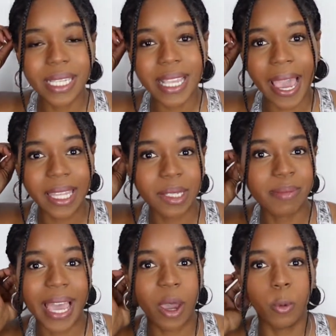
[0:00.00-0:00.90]
of these
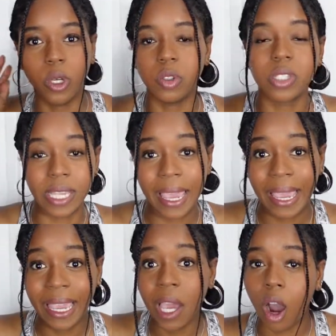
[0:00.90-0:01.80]
items I will
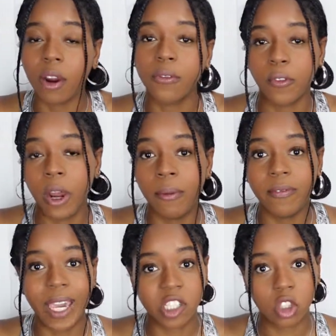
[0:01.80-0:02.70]
say are from
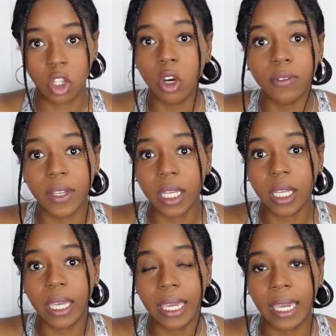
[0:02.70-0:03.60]
Fashion
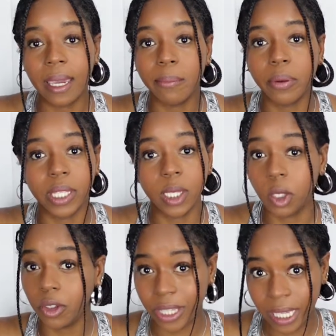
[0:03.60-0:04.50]
Nova and Pretty
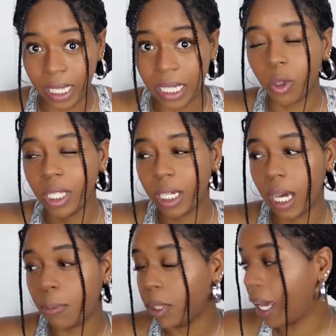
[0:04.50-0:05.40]
Little Thing. Only a
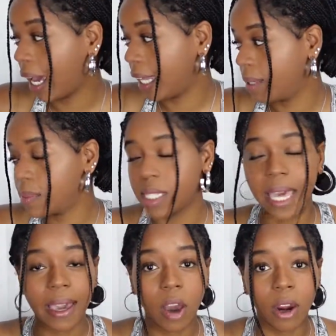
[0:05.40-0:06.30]
couple of items
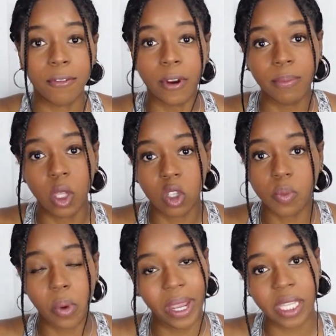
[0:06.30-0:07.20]
that are from those
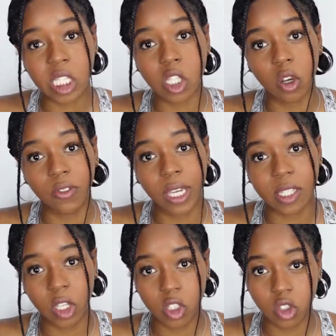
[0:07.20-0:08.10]
brands. So if you guys
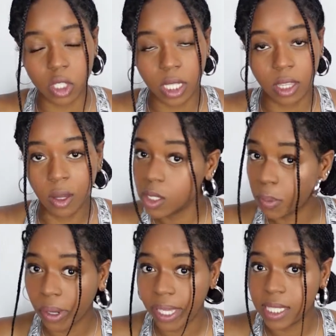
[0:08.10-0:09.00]
are interested in those
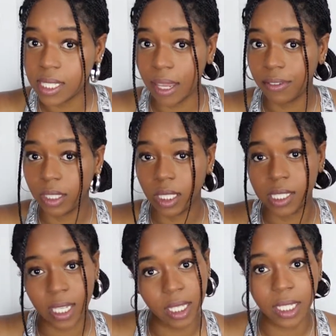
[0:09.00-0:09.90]
brands, definitely
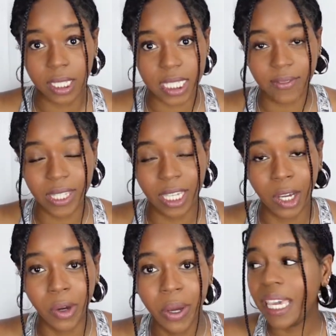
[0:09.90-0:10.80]
take a look at this video.